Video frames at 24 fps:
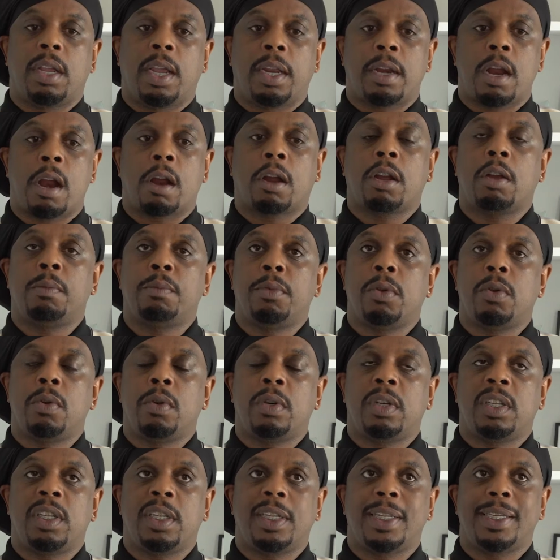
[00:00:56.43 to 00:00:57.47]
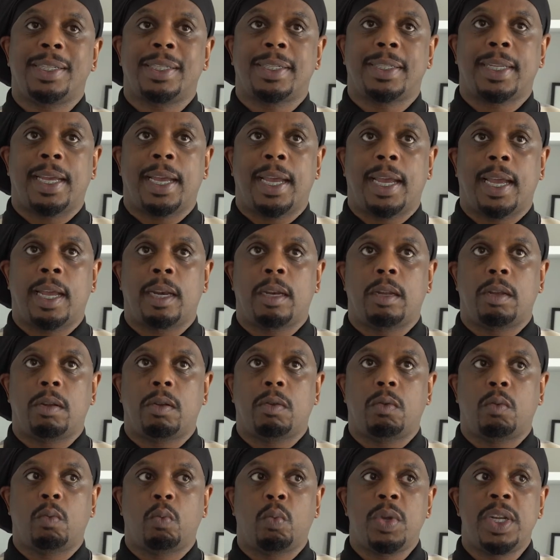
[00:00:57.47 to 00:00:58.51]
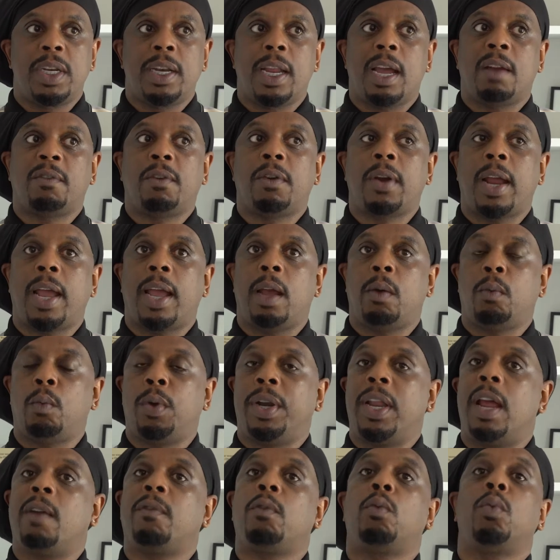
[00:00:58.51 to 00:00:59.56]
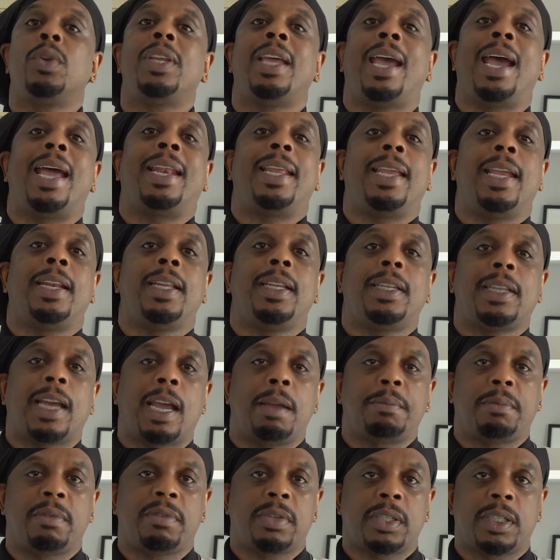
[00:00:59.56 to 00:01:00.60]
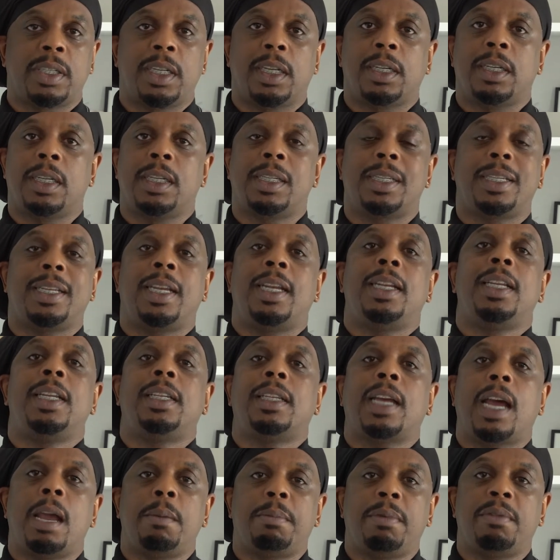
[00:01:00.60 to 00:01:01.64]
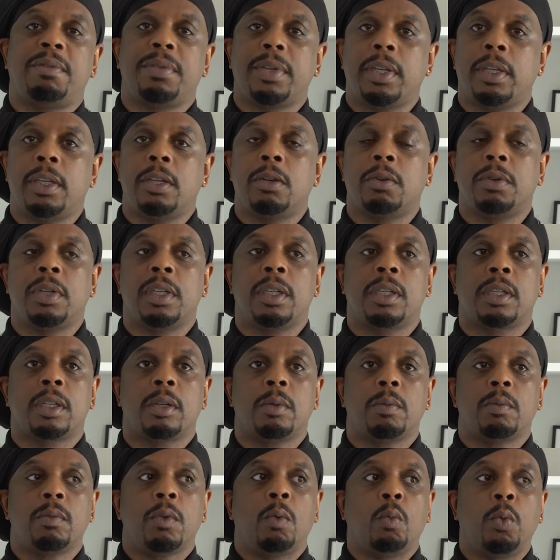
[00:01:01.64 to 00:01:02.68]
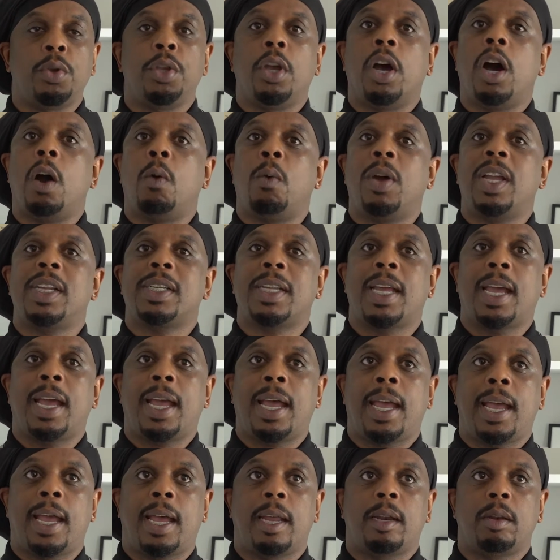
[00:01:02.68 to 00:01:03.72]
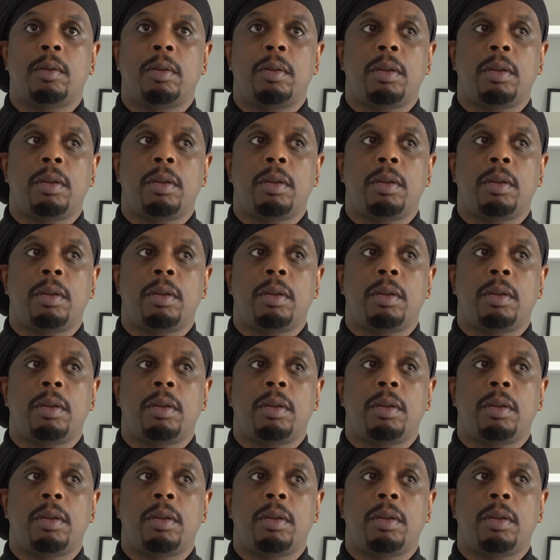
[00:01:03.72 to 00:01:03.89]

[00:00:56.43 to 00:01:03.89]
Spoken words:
in our community is that whenever we had any type of sickness, any type of illness, we always had